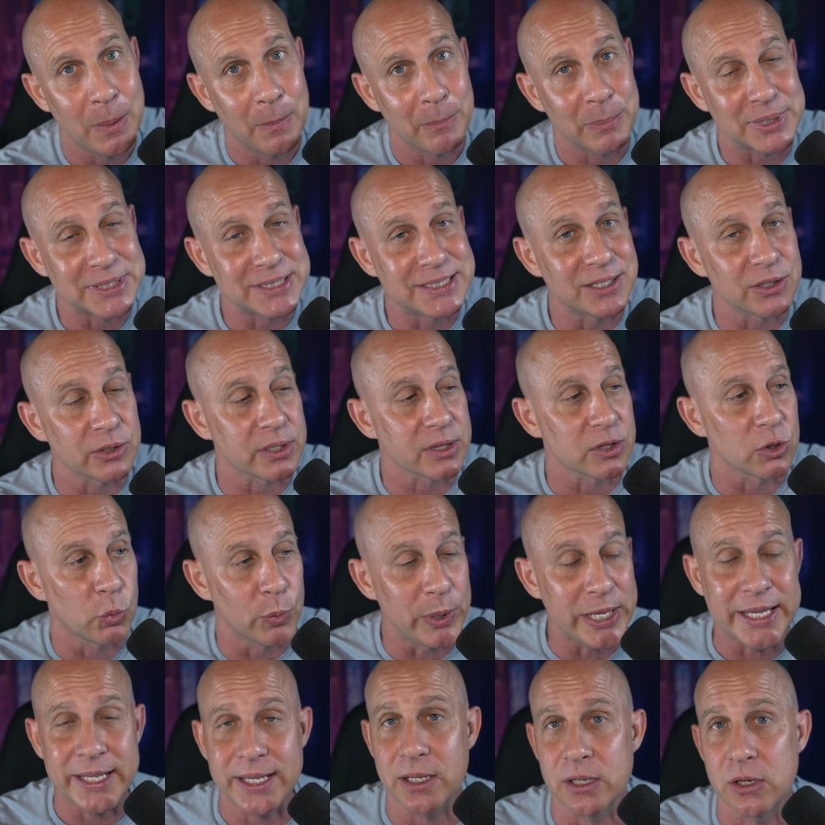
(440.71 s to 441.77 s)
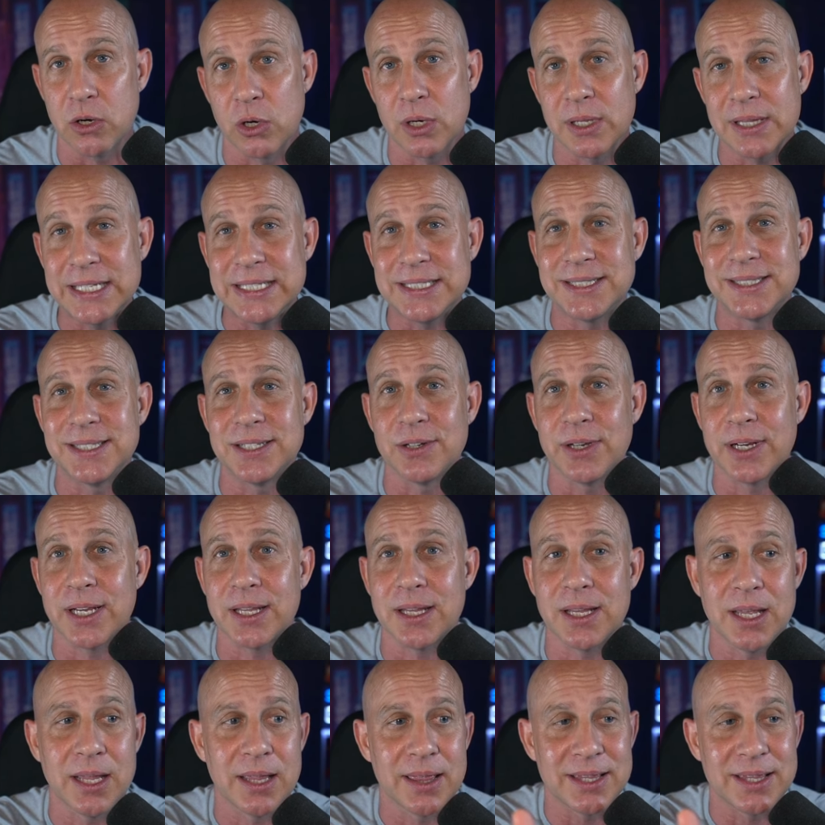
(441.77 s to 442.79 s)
But during the weekend, or at least during